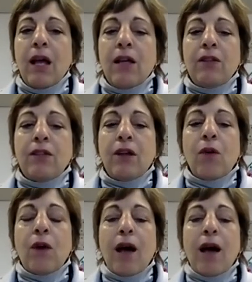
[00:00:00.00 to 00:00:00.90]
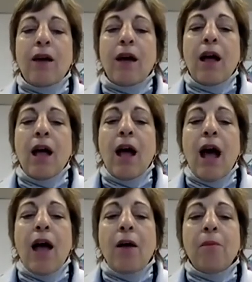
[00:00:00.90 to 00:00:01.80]
So
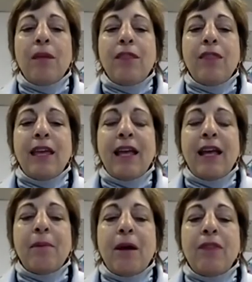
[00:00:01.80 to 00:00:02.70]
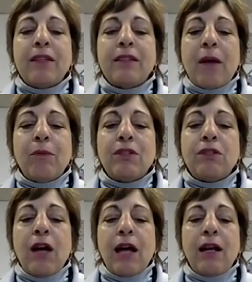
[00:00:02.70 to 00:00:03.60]
in thinking about this, I was
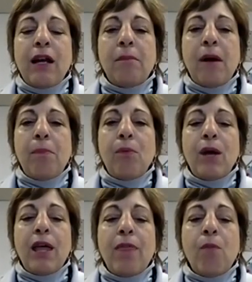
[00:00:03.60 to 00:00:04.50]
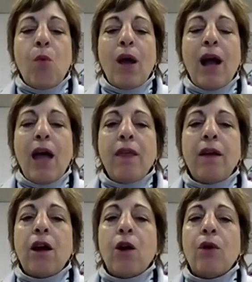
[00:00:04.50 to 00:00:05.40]
trying to come up with what are the
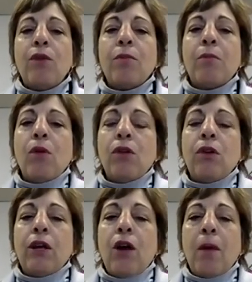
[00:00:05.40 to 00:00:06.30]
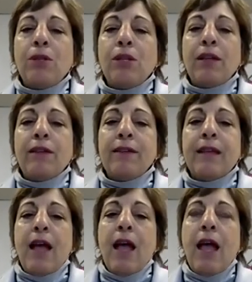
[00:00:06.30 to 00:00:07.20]
current remote learning options.
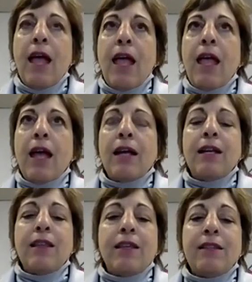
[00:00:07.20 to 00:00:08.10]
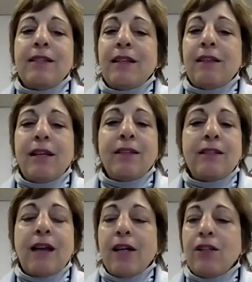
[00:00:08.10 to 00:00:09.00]
And this is a
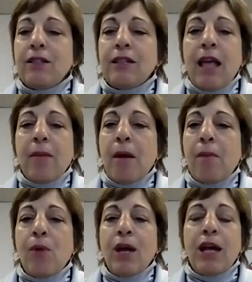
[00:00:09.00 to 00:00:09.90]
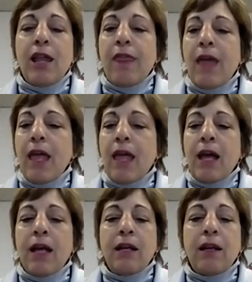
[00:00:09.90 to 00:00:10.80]
list I just came up with.
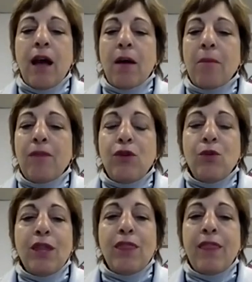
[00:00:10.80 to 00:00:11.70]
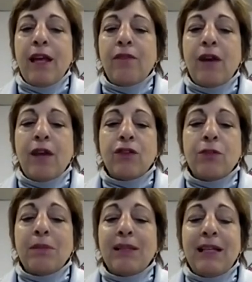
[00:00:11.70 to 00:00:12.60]
And if you can think of
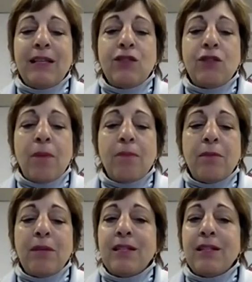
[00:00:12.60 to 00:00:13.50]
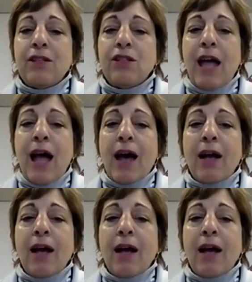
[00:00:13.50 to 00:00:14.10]
others, please drop them into the chat.